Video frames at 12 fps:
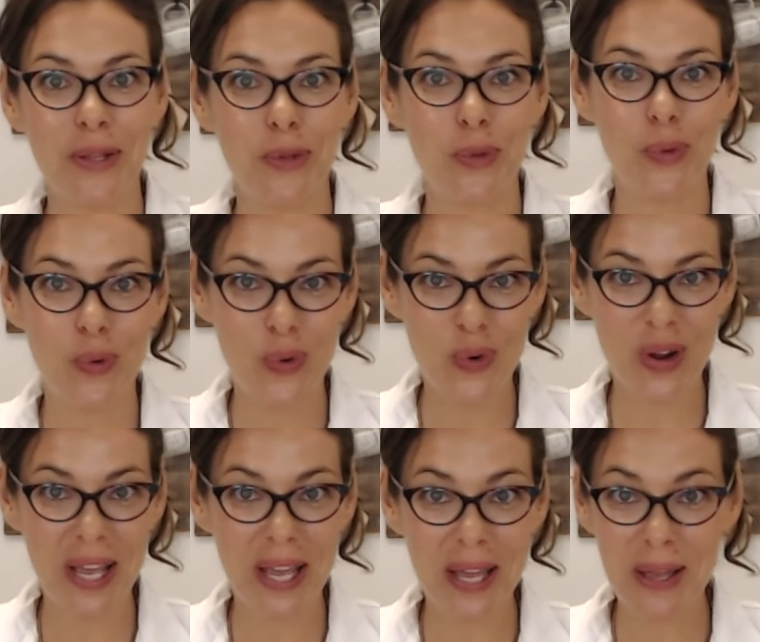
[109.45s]
to
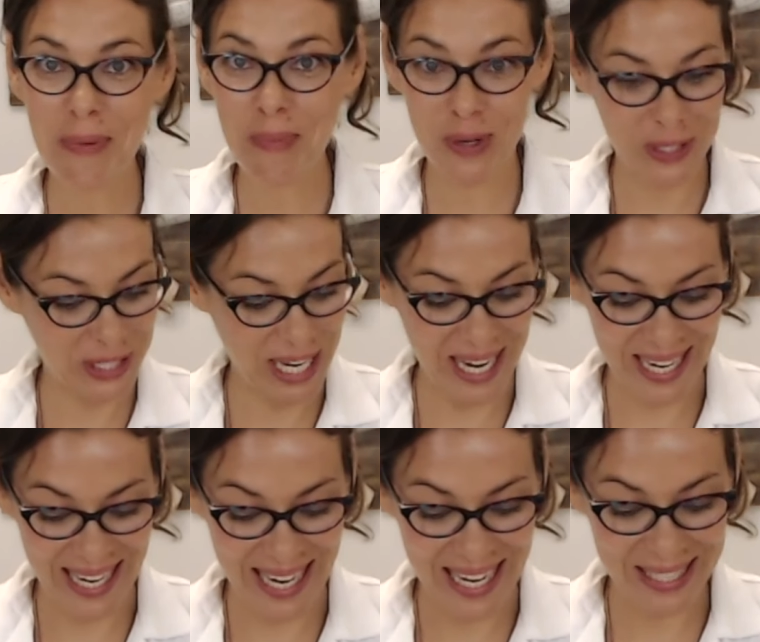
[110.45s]
mozzarella.